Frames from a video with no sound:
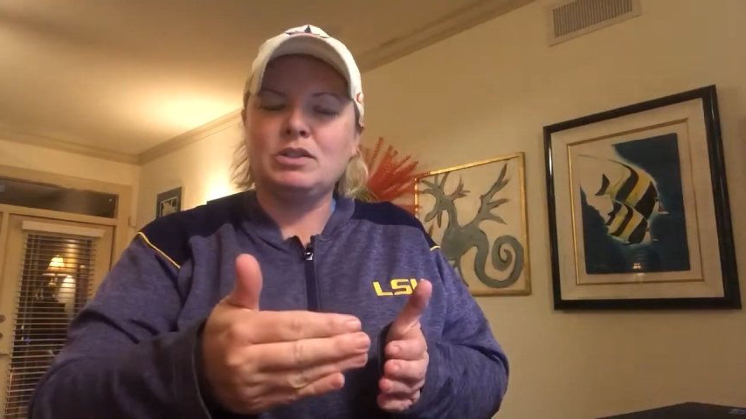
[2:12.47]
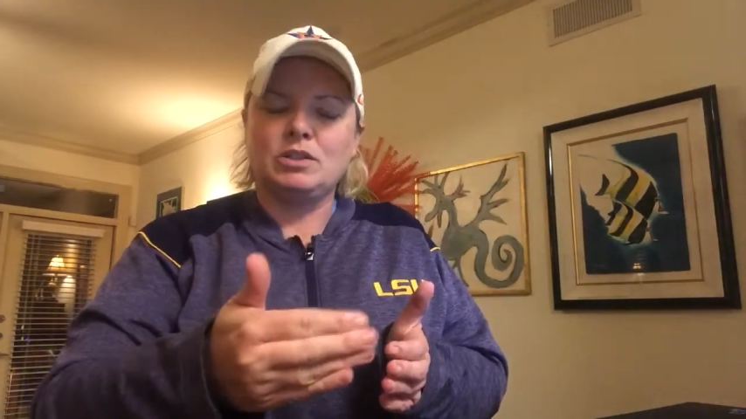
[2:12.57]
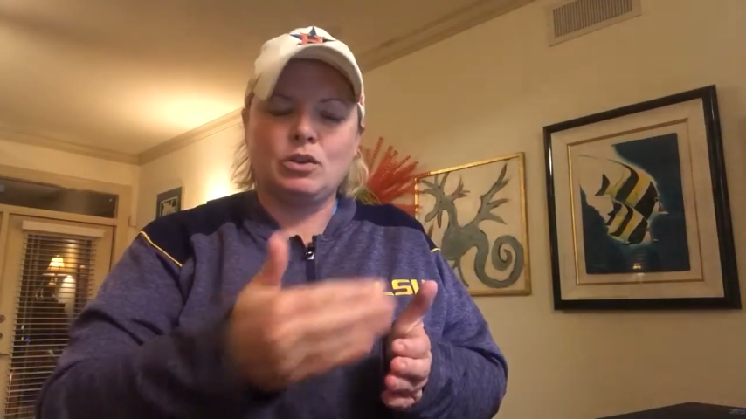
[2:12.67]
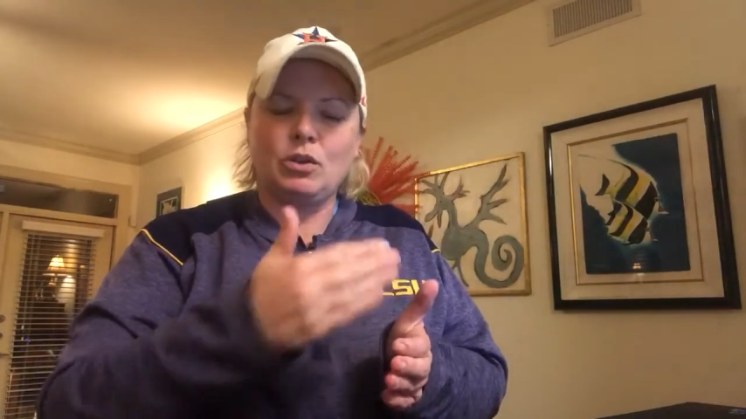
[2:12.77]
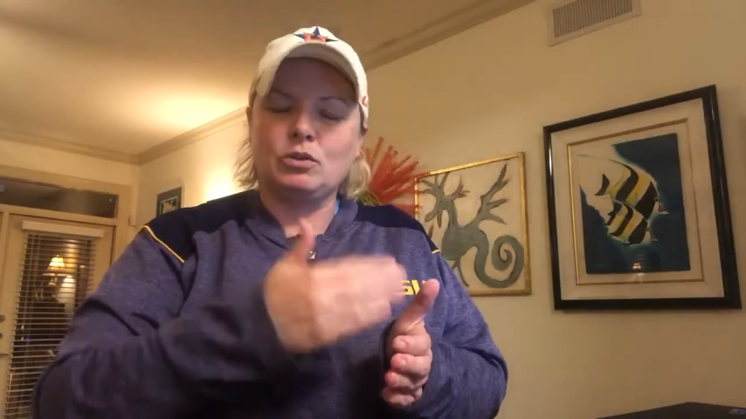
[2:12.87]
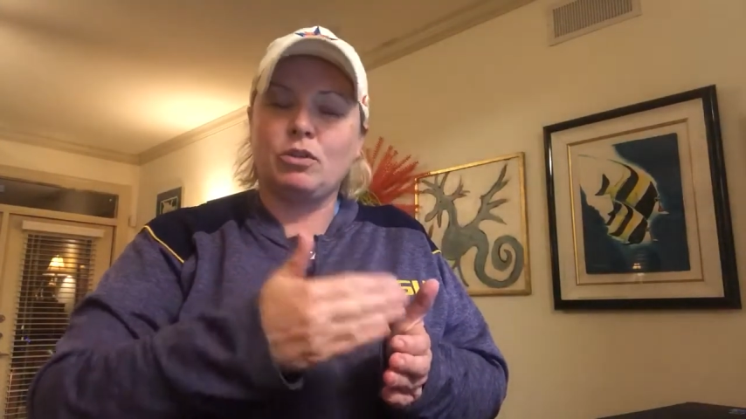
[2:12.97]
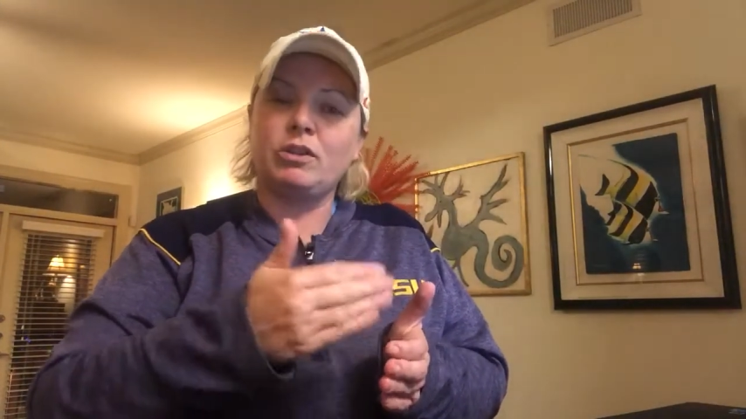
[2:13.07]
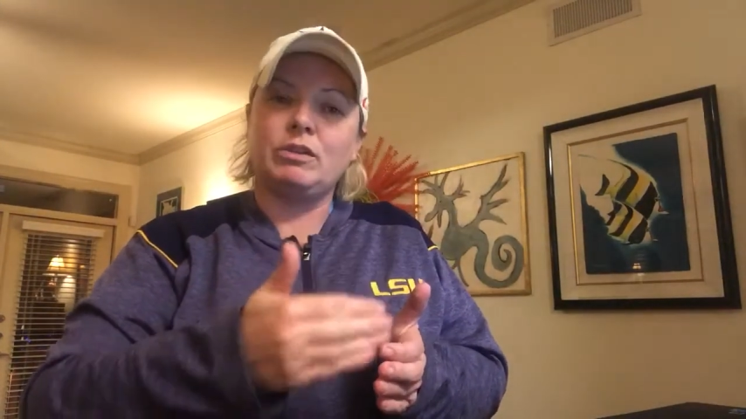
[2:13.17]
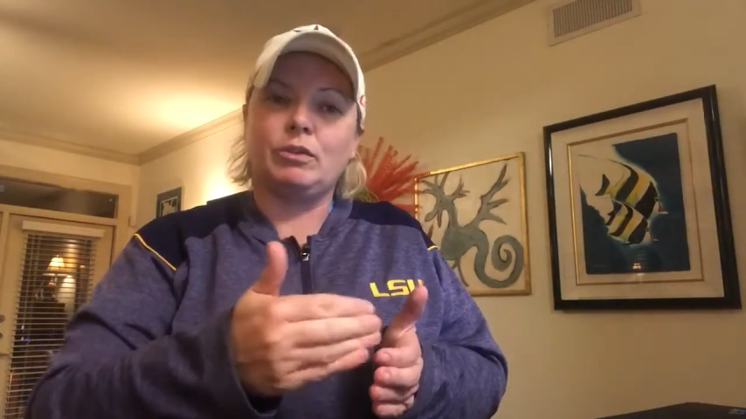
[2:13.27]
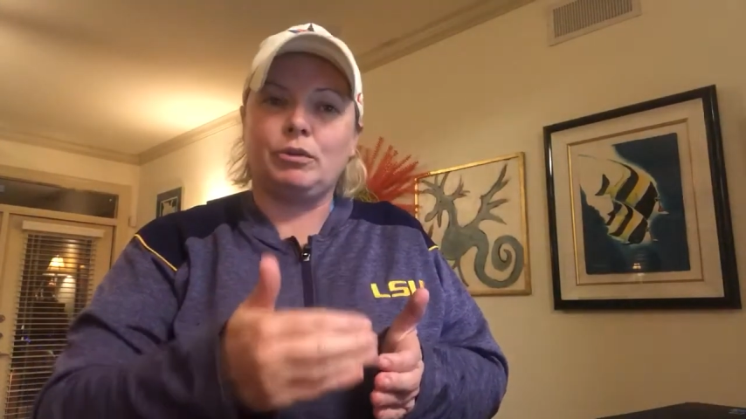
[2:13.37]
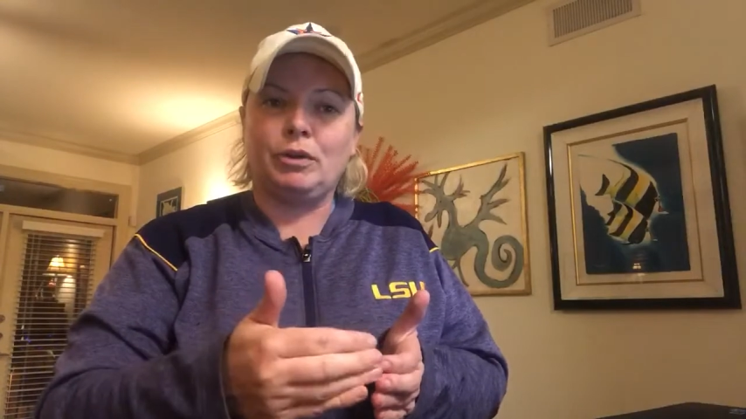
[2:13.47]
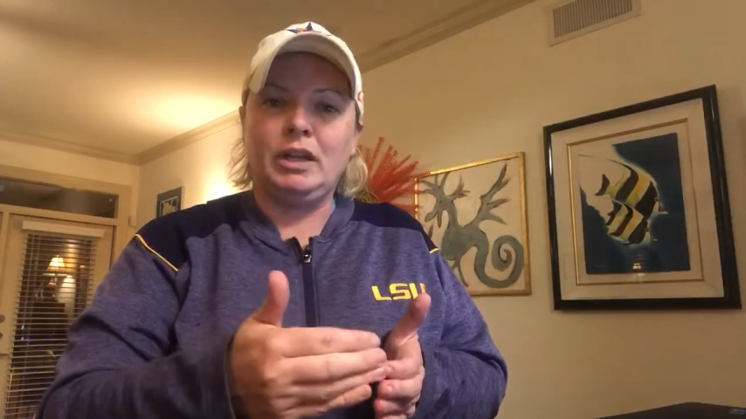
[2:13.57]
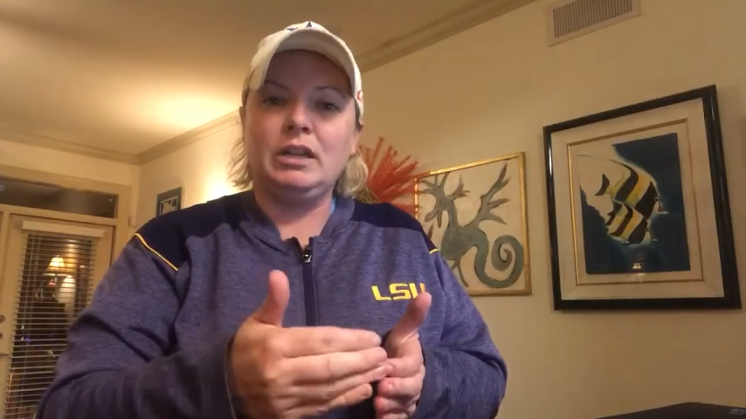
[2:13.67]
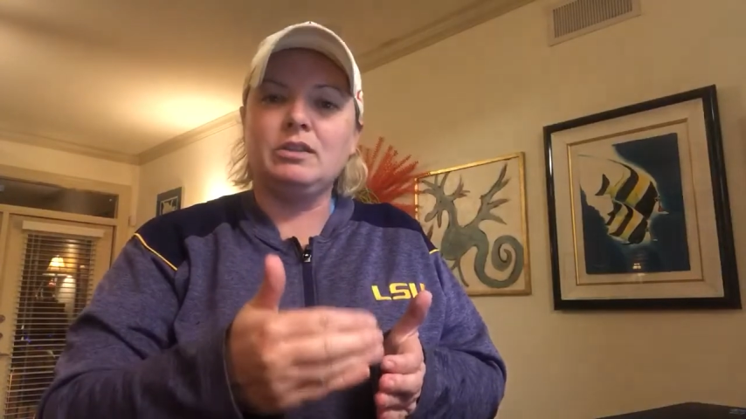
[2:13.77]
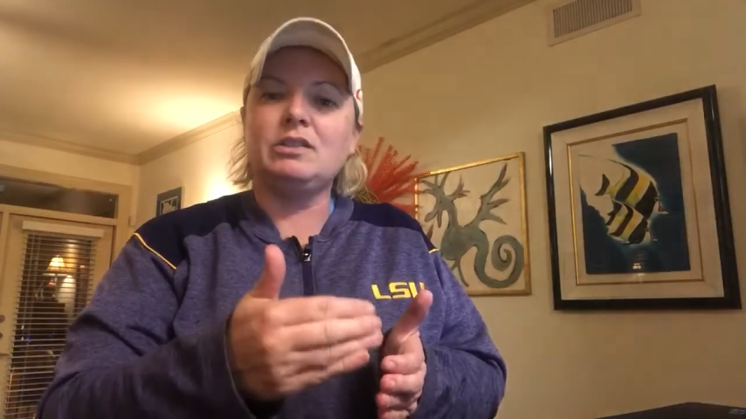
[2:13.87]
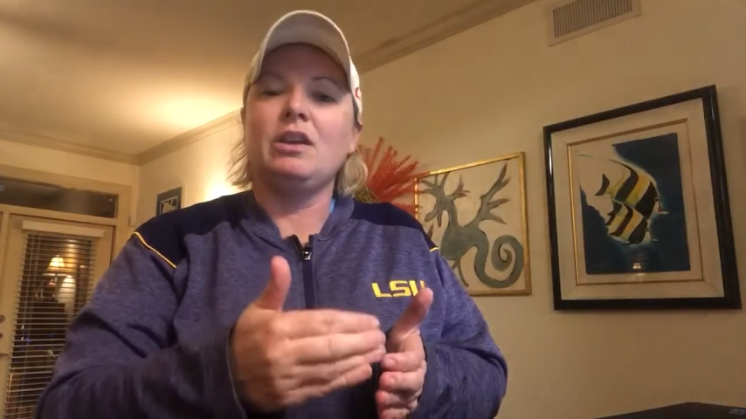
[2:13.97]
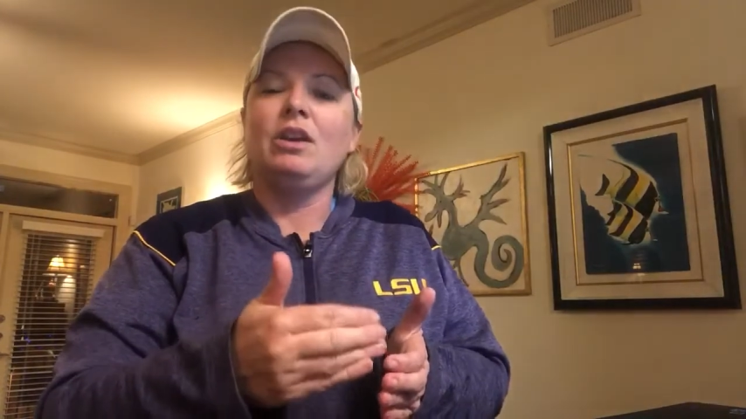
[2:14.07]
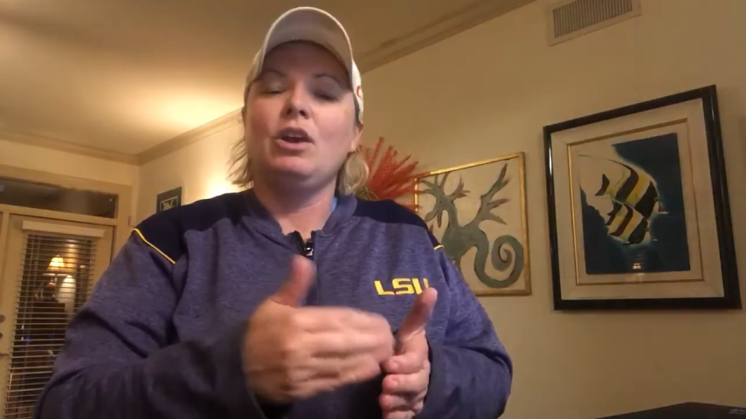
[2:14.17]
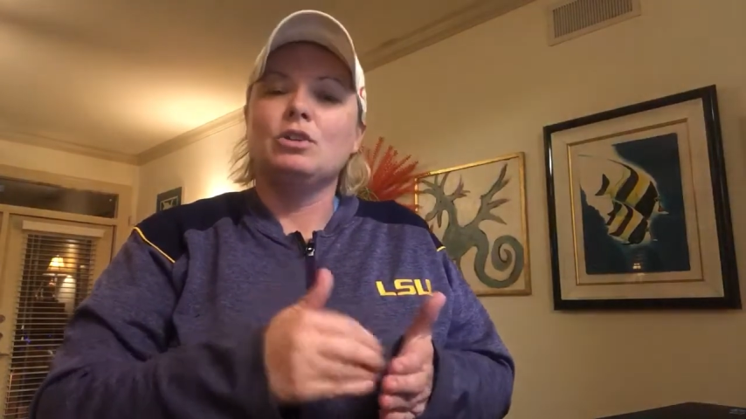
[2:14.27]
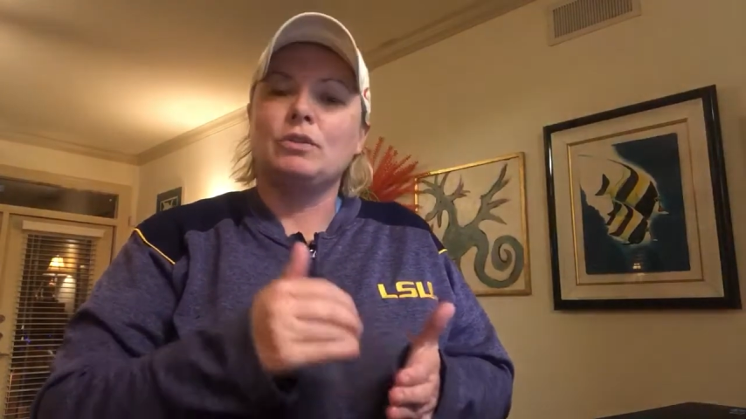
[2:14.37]
So those are the different rings.
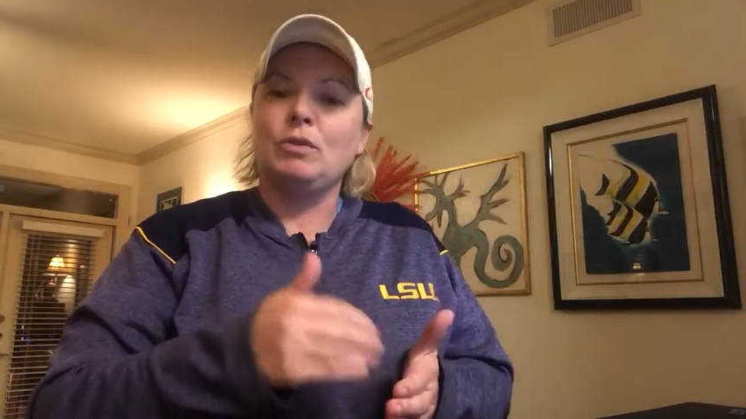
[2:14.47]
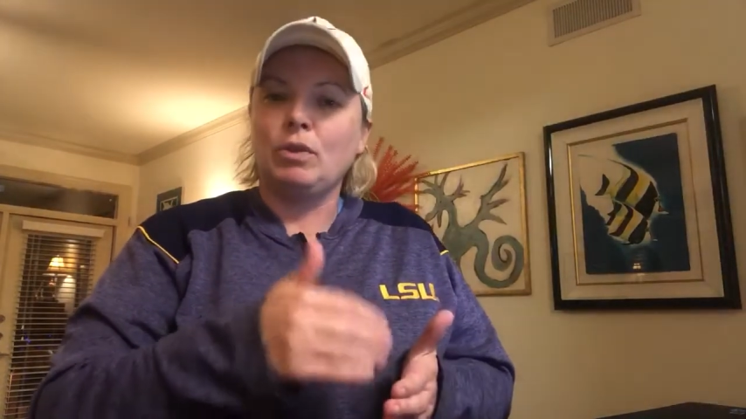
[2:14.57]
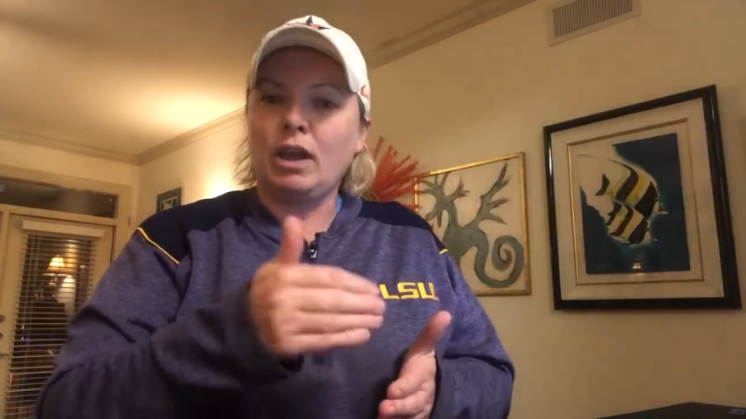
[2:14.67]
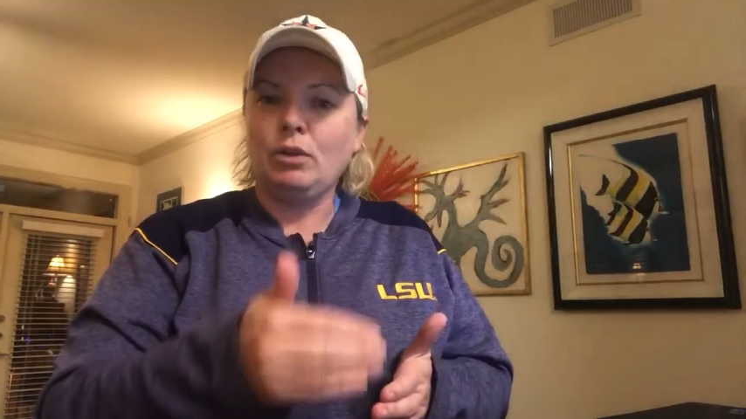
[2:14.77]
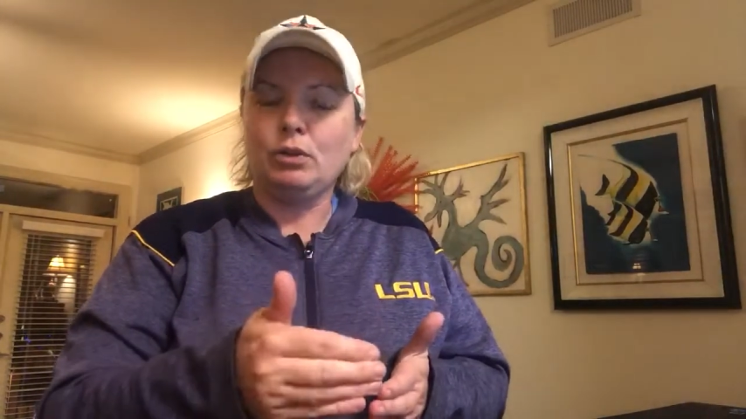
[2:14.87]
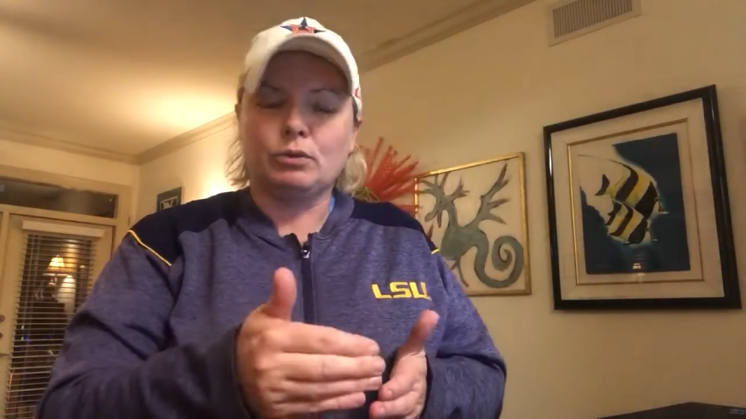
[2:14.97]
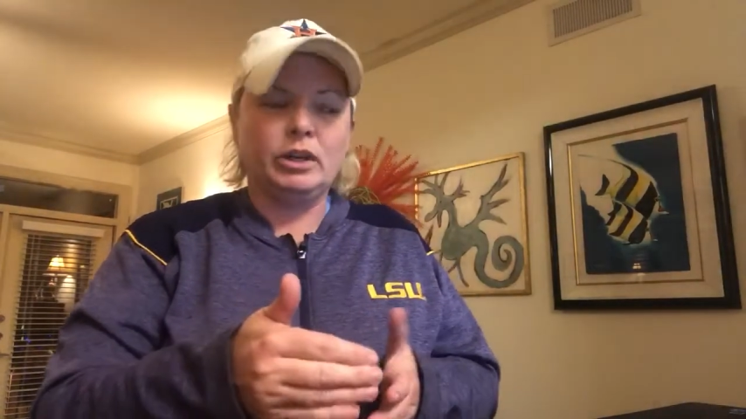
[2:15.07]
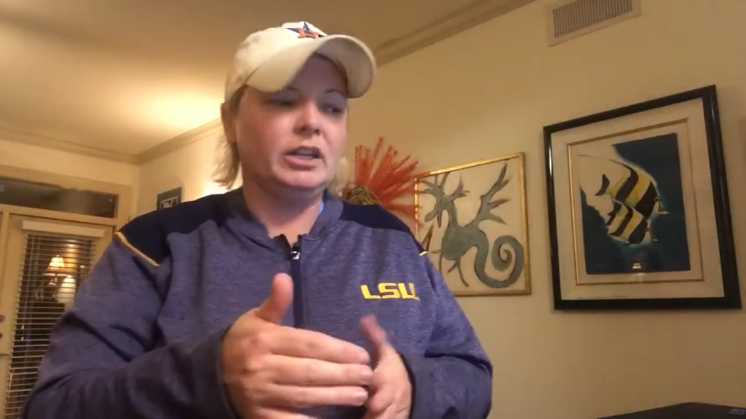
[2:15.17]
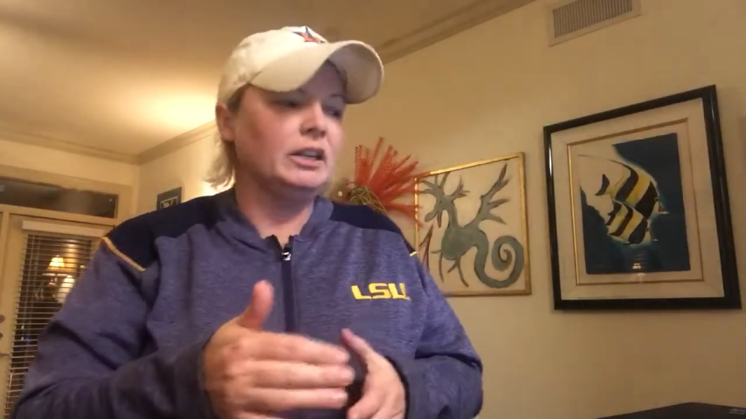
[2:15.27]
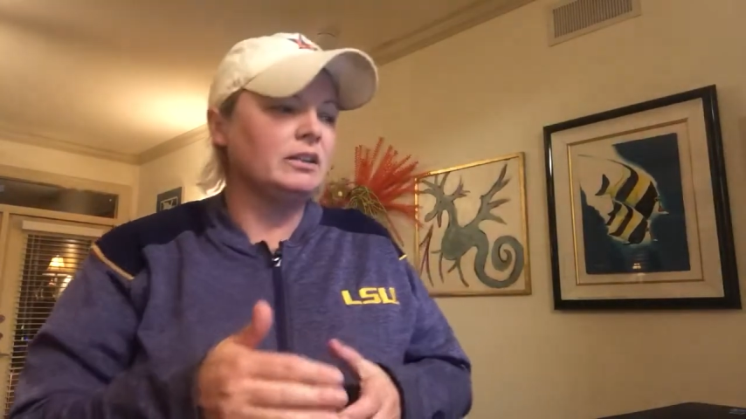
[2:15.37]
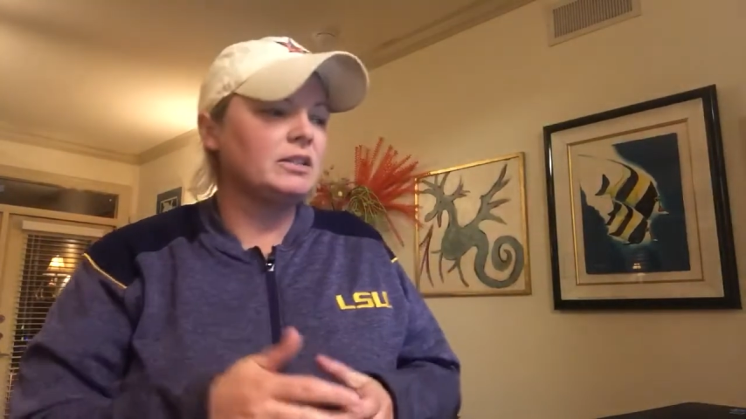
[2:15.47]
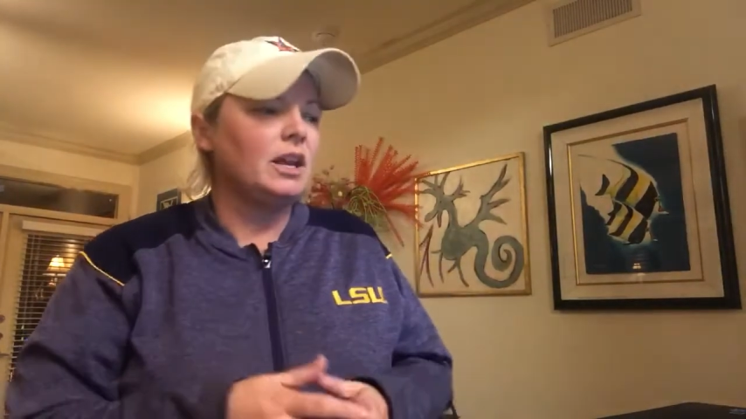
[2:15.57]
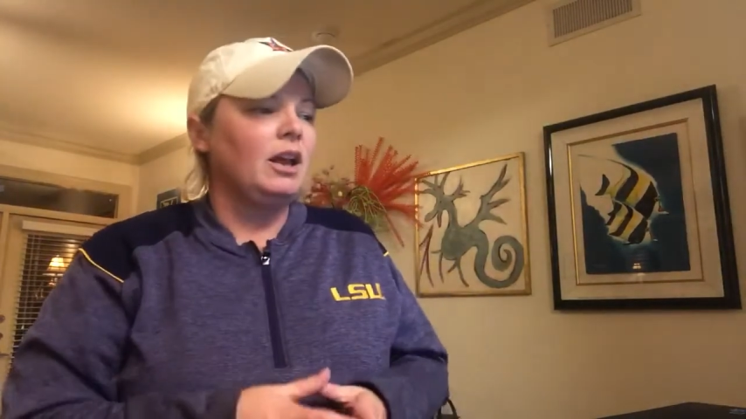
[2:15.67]
So if you count the rings,